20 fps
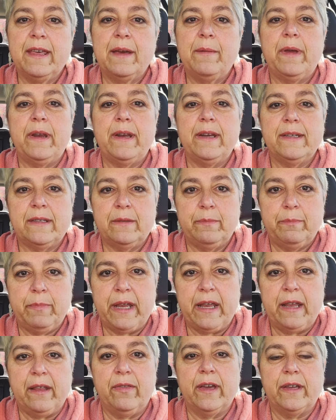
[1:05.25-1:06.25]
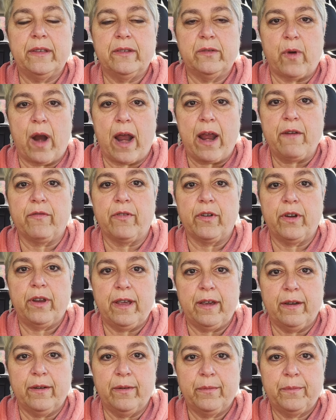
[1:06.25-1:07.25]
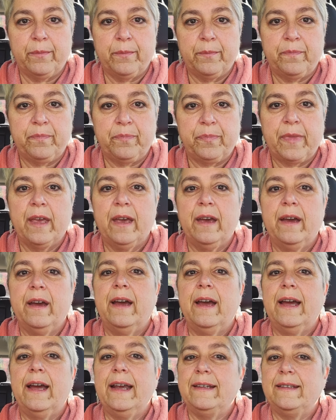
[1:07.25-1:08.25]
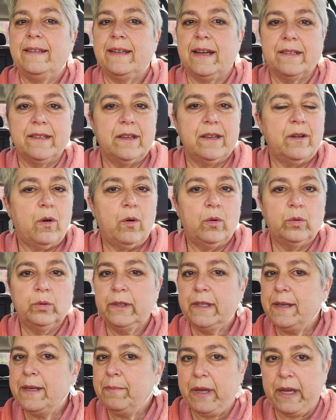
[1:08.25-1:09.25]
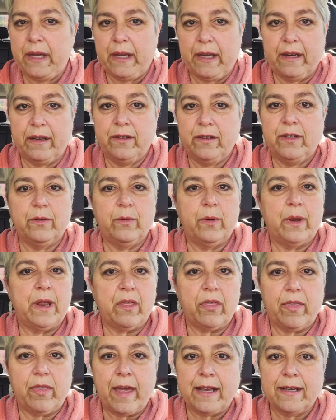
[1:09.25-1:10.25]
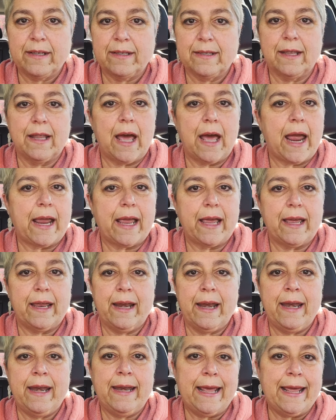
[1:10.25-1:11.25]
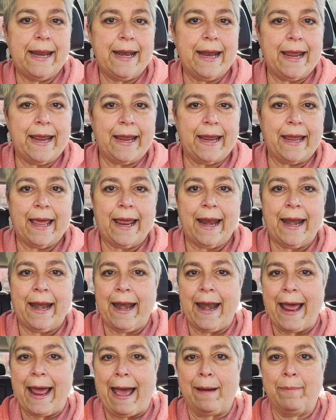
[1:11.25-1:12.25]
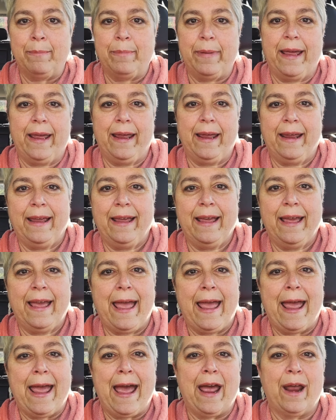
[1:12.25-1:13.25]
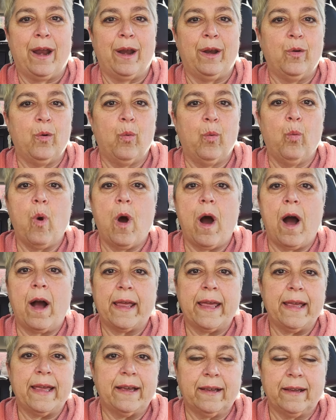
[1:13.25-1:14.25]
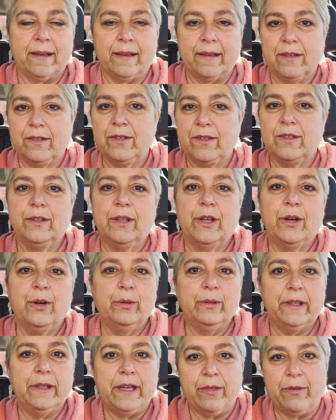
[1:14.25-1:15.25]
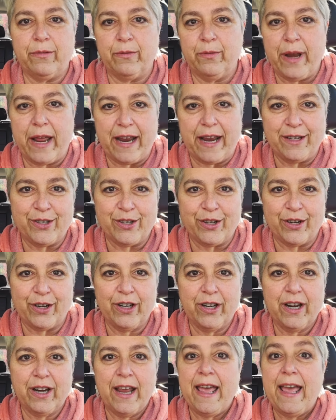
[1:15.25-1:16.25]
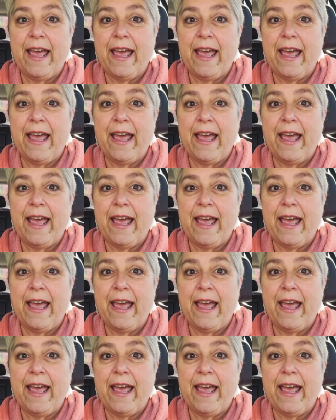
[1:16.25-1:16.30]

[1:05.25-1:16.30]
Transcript: them at a speed that's right for you. It doesn't only mean doing things like knitting and napping and walking slowly through nature.